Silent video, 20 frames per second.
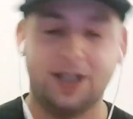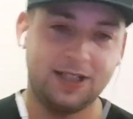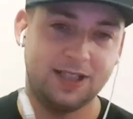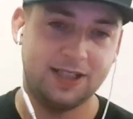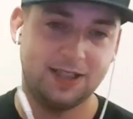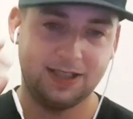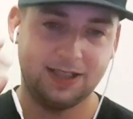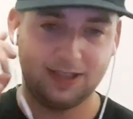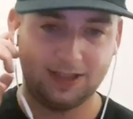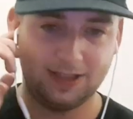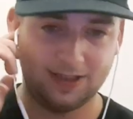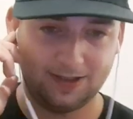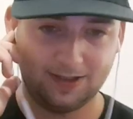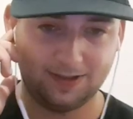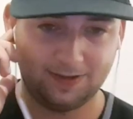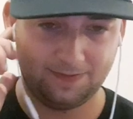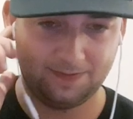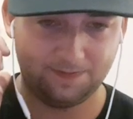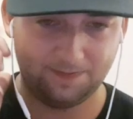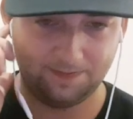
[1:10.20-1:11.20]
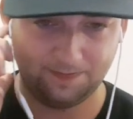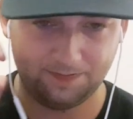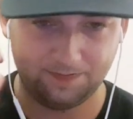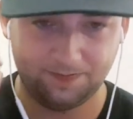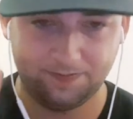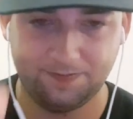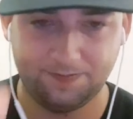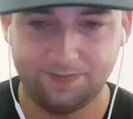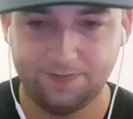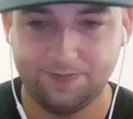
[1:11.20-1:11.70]

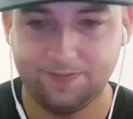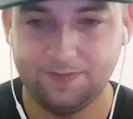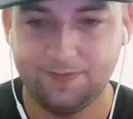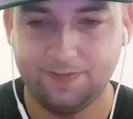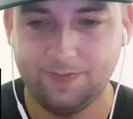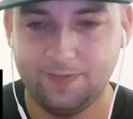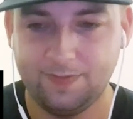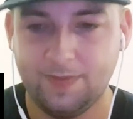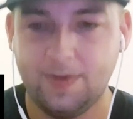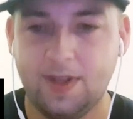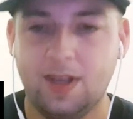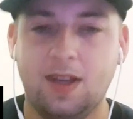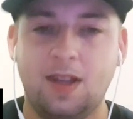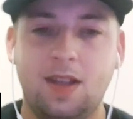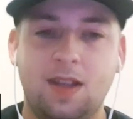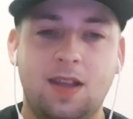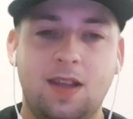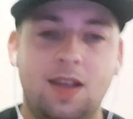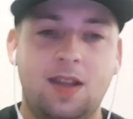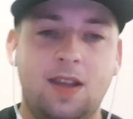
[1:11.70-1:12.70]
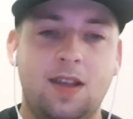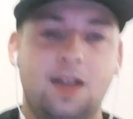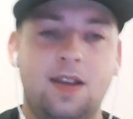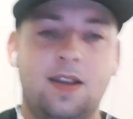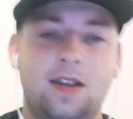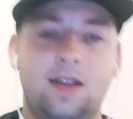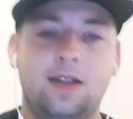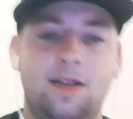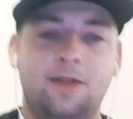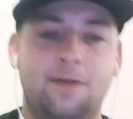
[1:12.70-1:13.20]
No one is speaking in this clip.